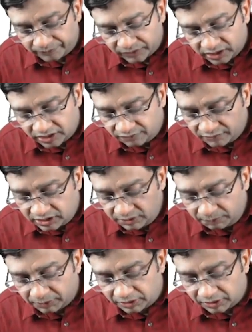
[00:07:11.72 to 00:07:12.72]
if the
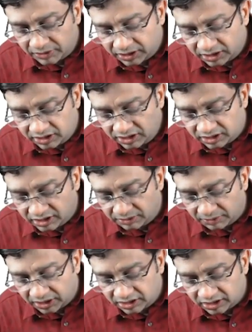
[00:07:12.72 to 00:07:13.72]
pulmonary
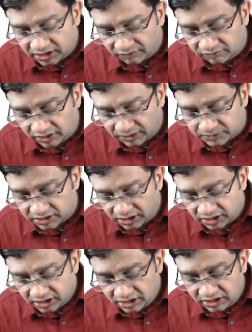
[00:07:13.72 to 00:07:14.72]
edema develops
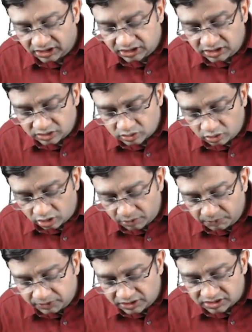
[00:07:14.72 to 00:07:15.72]
in the
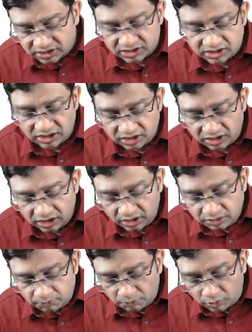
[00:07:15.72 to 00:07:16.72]
scorpion sting,
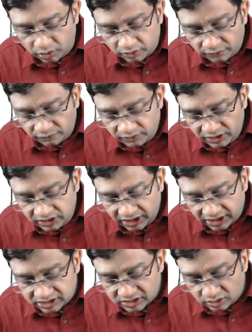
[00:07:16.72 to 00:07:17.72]
morphine
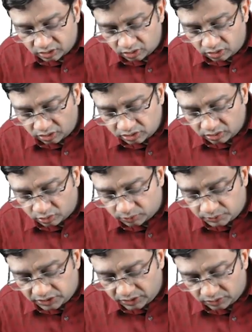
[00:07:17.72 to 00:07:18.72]
has not to
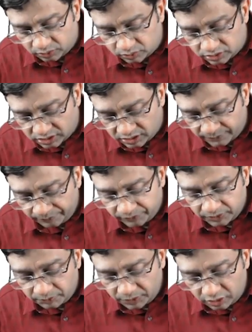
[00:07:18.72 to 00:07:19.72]
be used
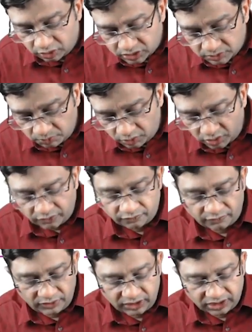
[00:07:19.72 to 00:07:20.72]
because
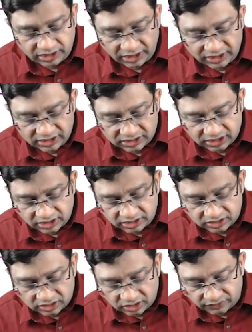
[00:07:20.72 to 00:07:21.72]
morphine carries the
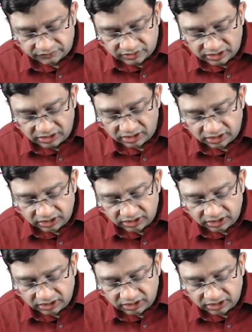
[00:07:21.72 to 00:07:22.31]
risk of the